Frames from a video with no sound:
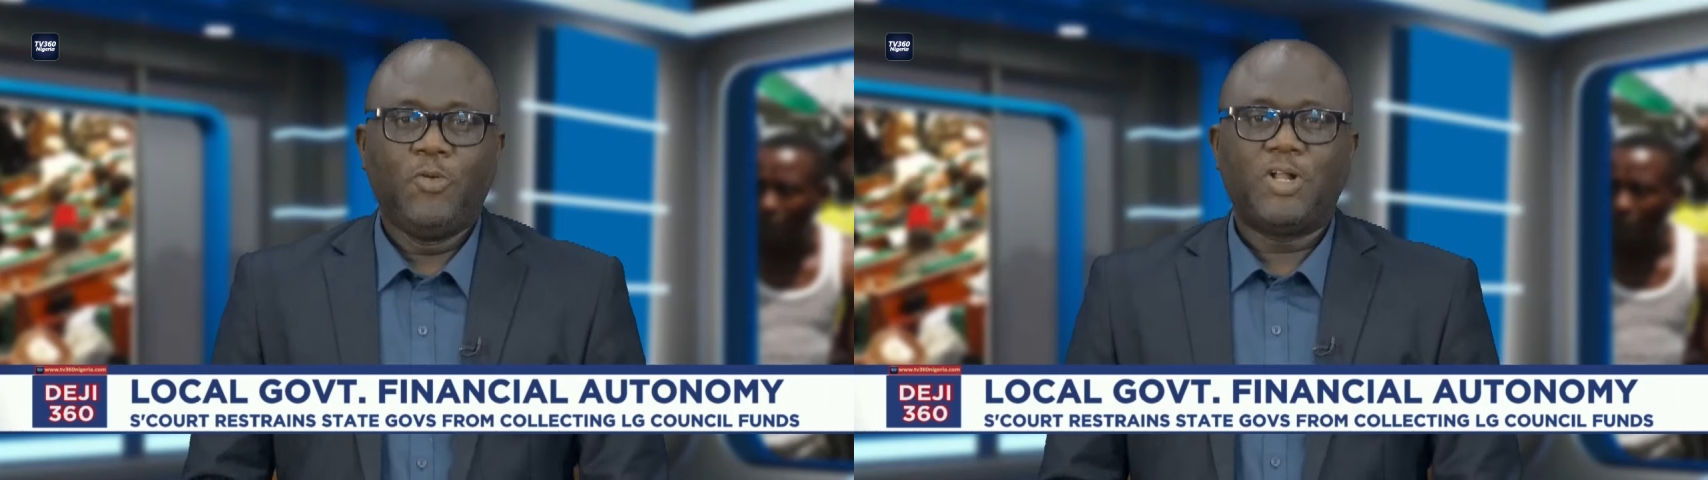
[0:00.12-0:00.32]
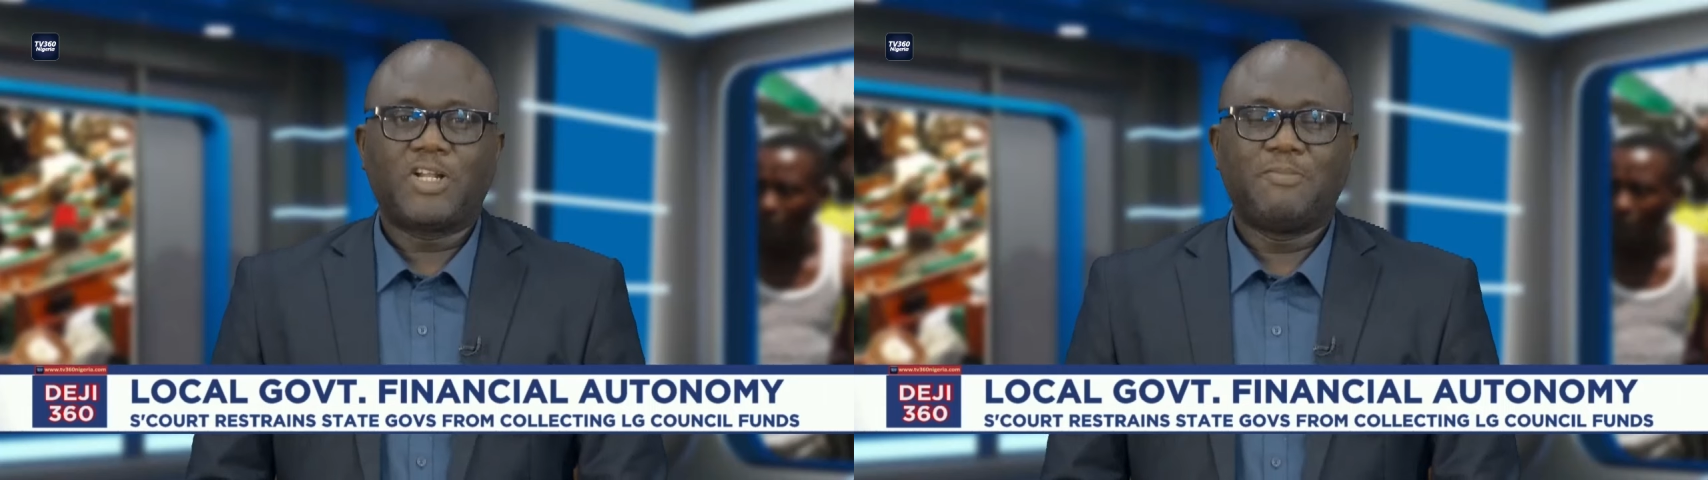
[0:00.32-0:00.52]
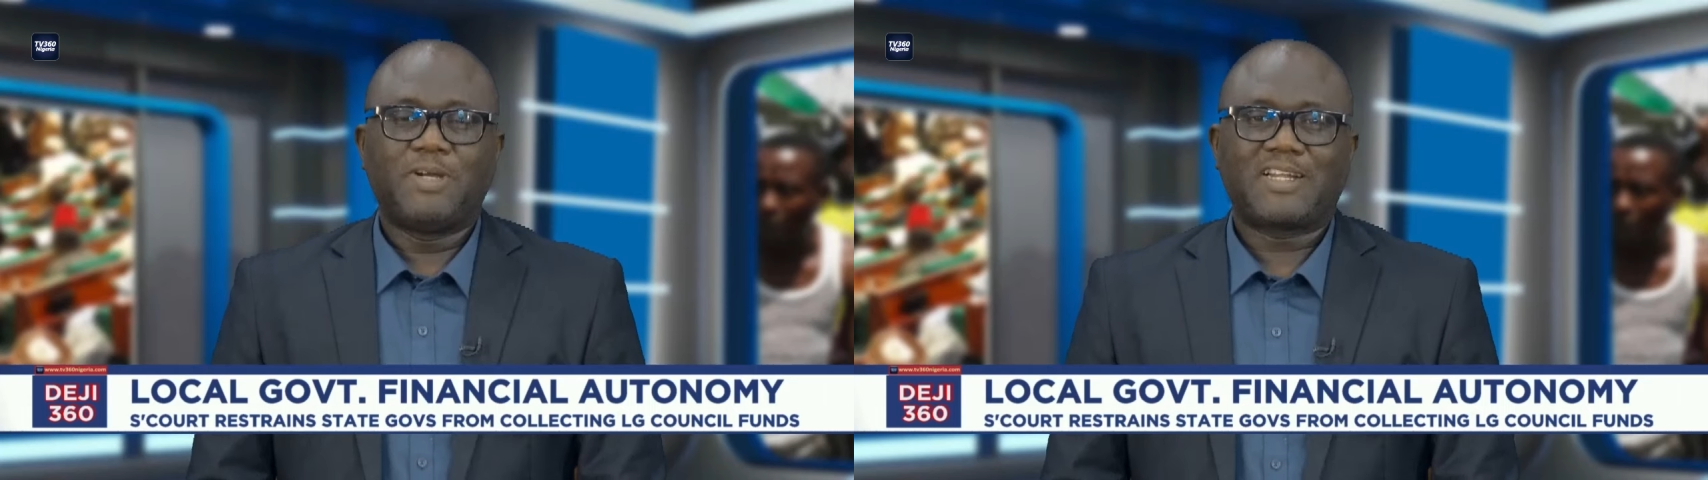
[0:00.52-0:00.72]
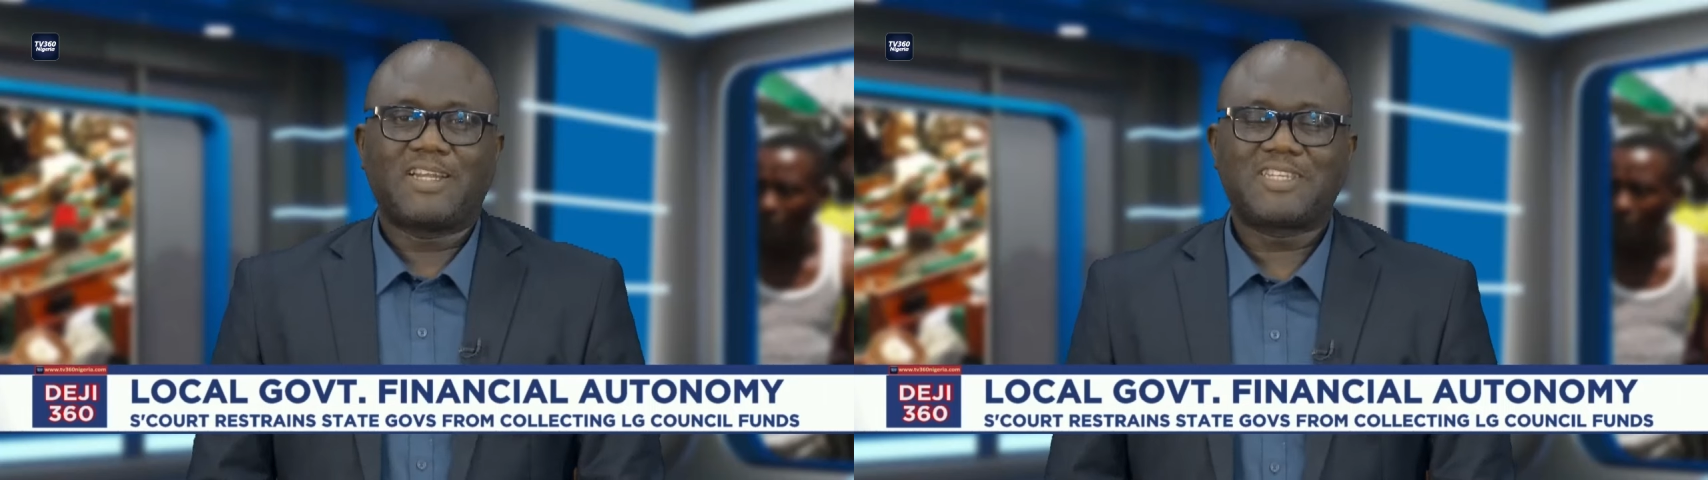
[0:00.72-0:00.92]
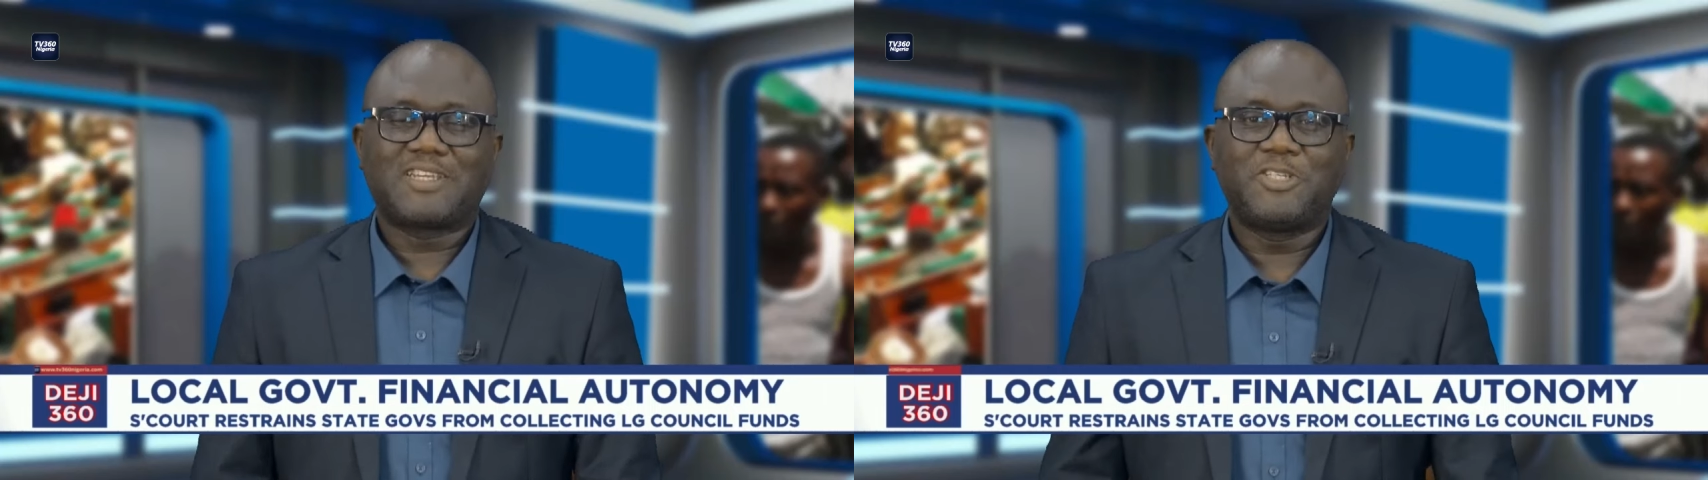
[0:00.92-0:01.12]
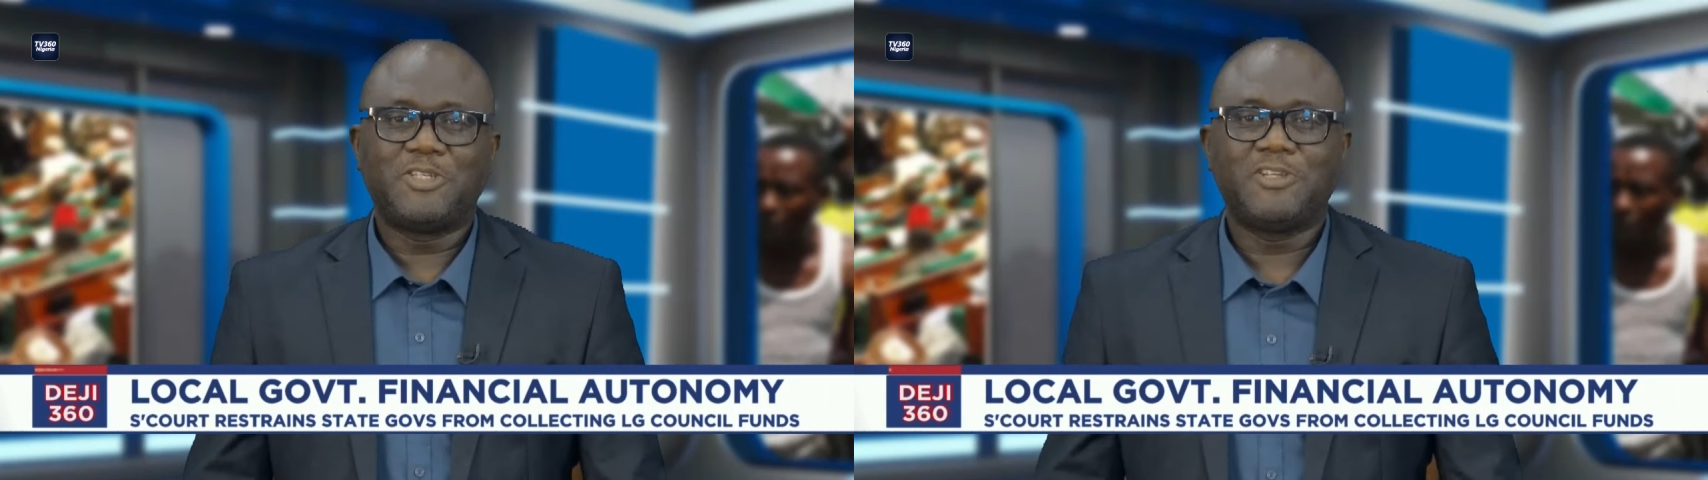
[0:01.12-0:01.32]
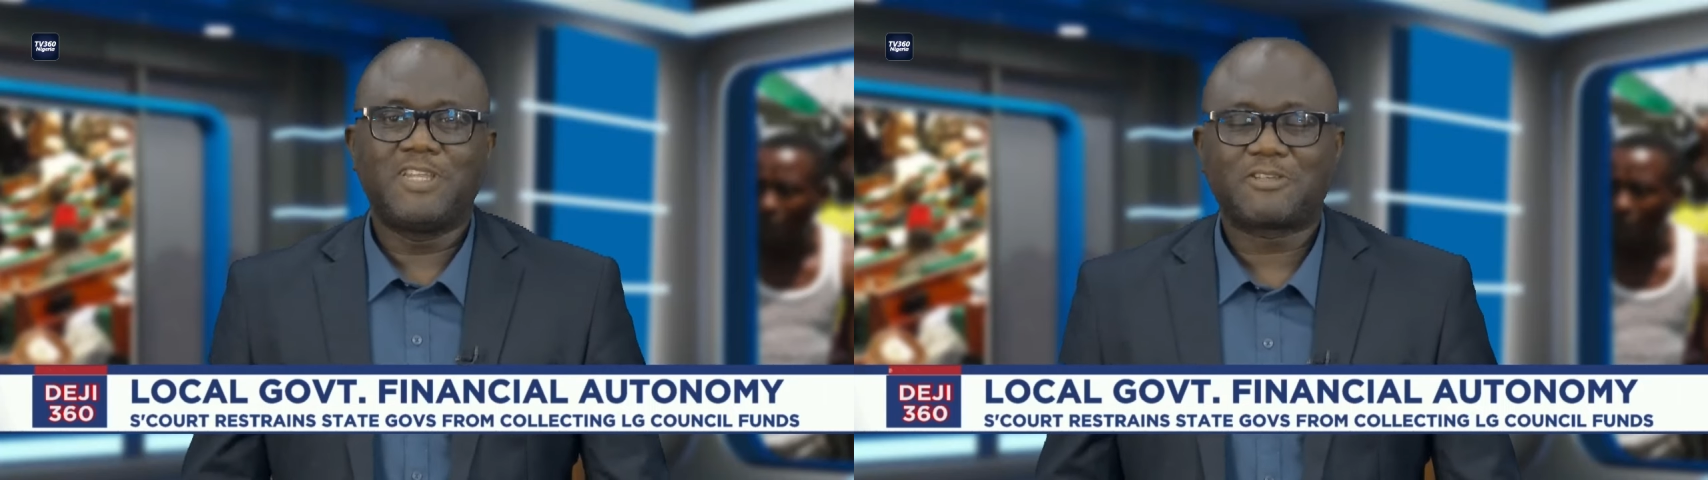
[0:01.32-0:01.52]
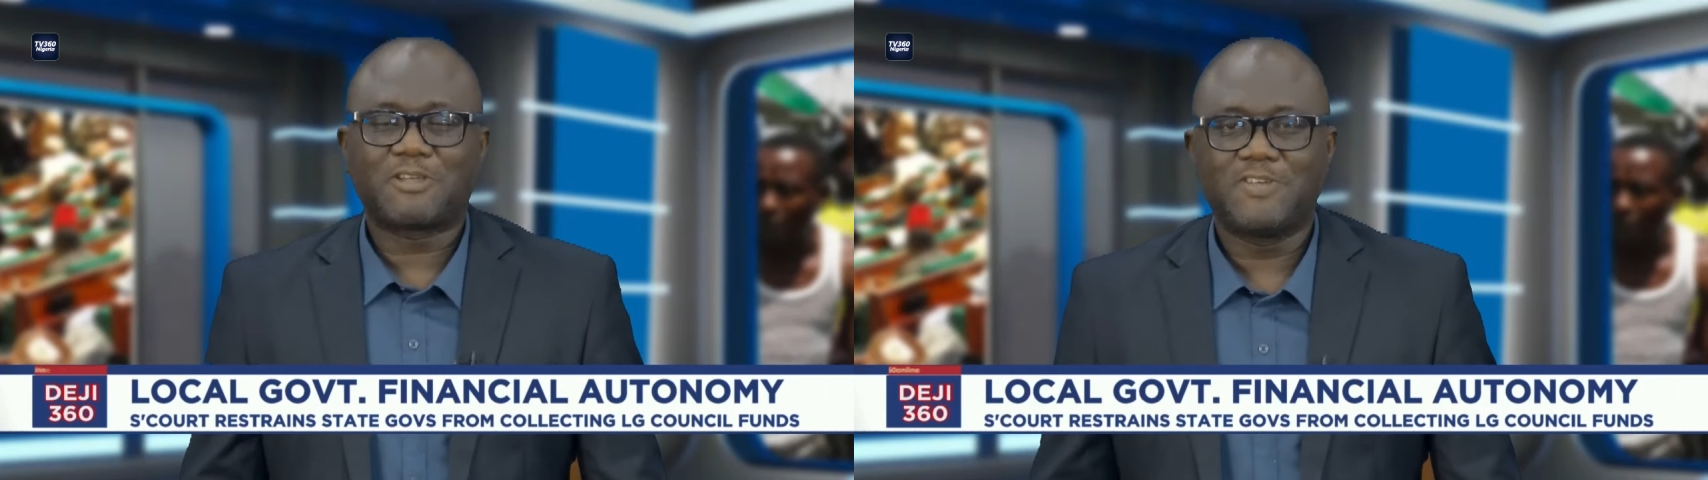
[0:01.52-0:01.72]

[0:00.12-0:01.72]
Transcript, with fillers: Welcome back. Let's continue that